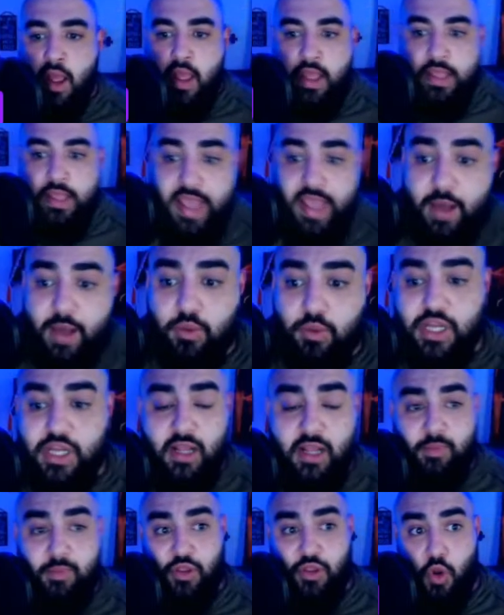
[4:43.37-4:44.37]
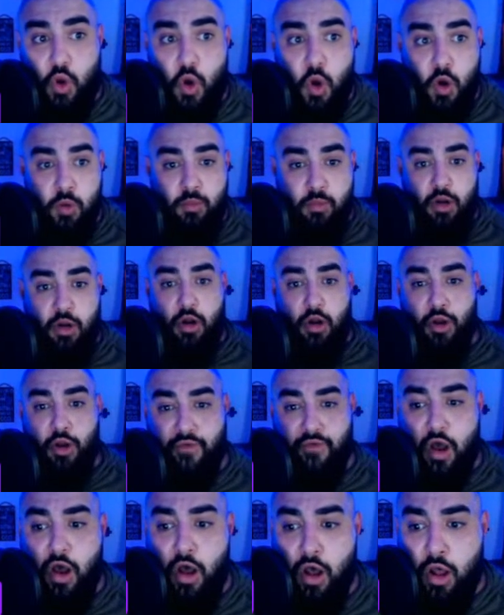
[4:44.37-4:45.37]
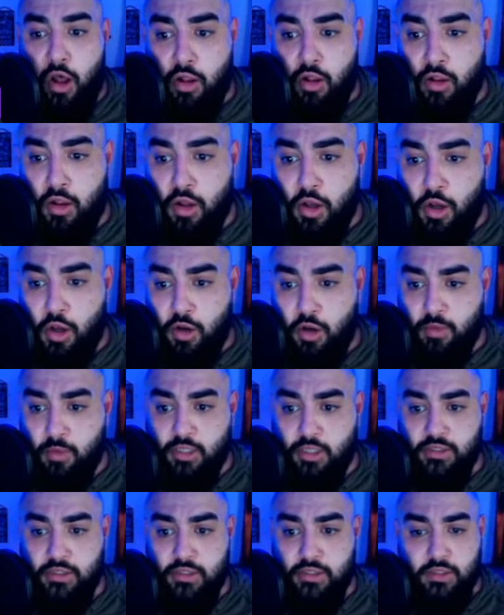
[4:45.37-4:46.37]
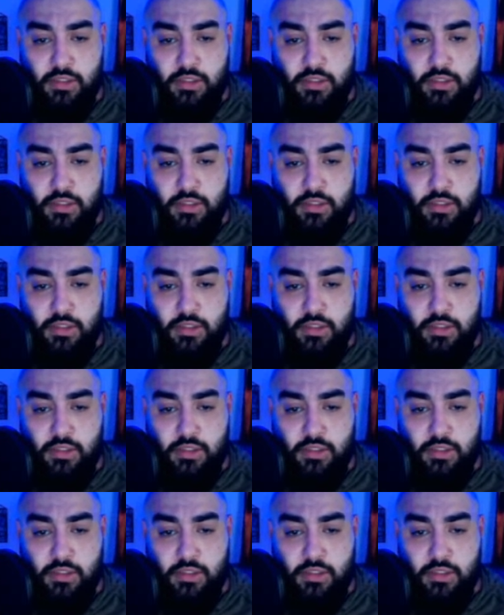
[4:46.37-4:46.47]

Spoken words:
Yeah, we're talking about the homer of all homers,